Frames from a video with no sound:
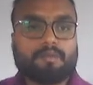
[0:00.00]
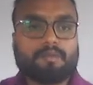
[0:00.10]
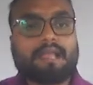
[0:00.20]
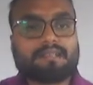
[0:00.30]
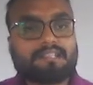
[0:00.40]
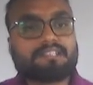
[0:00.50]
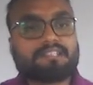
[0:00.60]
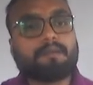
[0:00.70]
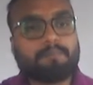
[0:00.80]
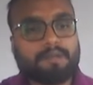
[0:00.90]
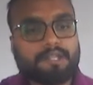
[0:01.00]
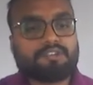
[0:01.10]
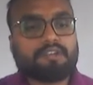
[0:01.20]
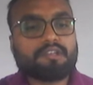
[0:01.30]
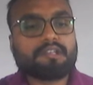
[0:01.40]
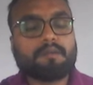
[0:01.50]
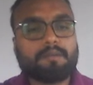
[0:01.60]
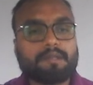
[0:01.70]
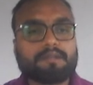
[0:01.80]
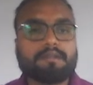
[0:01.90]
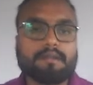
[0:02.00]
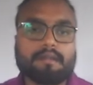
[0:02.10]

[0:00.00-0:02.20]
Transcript: the action is complete or incomplete,